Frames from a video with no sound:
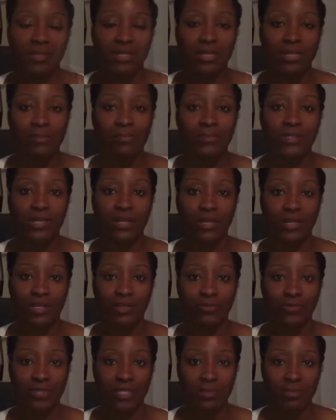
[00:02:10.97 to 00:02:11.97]
Becomes
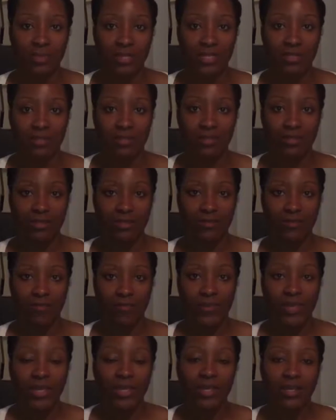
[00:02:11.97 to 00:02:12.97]

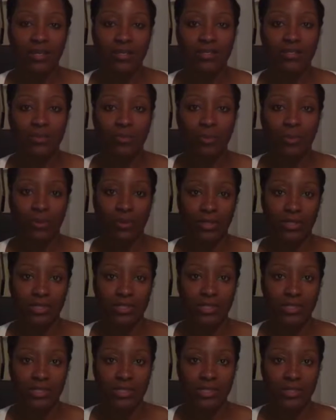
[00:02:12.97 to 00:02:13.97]
unresponsive, it is
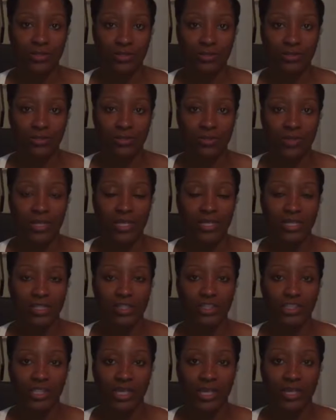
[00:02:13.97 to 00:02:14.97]
important to
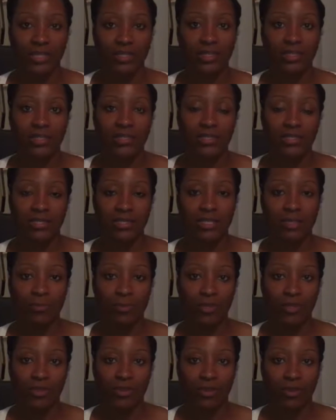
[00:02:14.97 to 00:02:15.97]
initiate
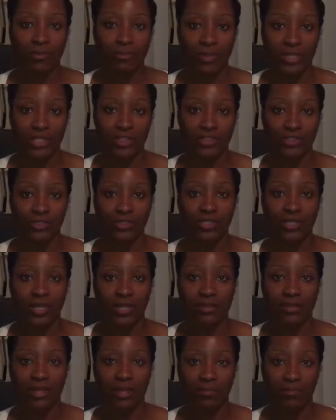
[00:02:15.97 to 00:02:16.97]
CPR measures
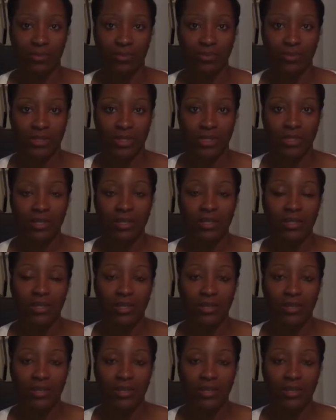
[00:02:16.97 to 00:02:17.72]
at that point